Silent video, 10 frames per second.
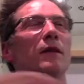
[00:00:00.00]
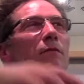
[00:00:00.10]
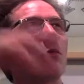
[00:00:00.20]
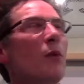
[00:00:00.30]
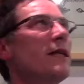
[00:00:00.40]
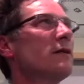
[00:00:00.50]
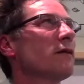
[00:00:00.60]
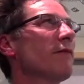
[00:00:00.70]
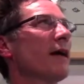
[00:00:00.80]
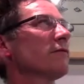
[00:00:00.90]
know, winds
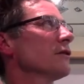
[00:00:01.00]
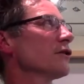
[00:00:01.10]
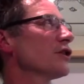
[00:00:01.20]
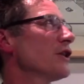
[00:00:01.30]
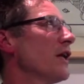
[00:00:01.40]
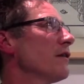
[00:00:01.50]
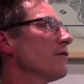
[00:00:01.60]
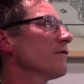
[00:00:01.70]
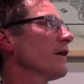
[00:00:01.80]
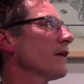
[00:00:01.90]
around and snow
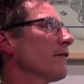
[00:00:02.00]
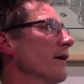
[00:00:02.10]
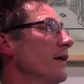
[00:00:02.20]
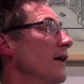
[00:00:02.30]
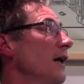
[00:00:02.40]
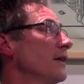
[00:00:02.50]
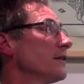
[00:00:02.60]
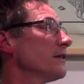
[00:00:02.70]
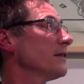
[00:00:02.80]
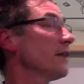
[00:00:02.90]
falling around. And you're
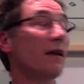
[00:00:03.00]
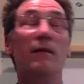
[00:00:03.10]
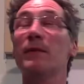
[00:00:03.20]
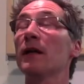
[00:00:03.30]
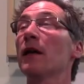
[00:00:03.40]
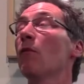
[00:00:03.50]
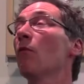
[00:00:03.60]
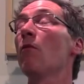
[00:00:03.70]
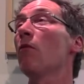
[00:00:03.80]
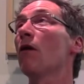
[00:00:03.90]
sitting there and I'm thinking,
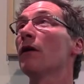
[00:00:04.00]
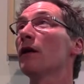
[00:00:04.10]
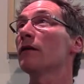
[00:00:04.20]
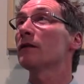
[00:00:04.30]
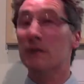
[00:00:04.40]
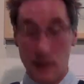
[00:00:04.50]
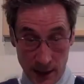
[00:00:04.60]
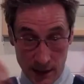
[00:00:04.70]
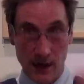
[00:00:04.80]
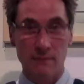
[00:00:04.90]
well, what on earth is,
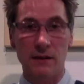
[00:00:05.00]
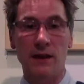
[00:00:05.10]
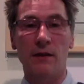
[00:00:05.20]
and, you